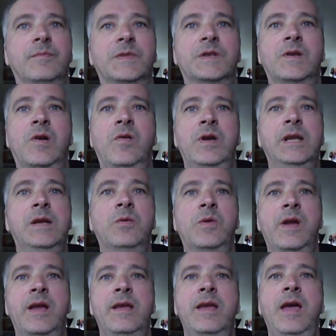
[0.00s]
So
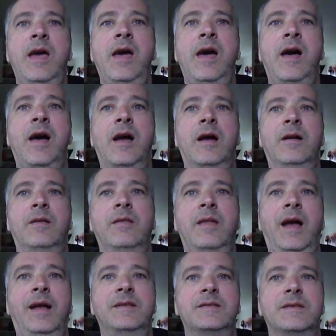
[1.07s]
anyway, yeah,
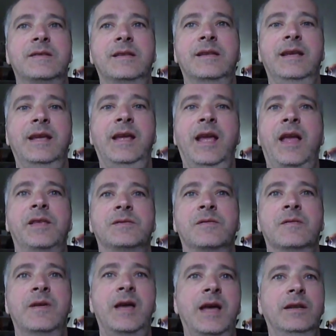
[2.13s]
that's answer
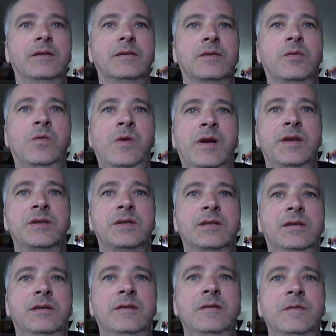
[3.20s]
that
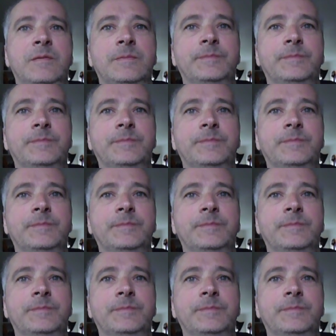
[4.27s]
question.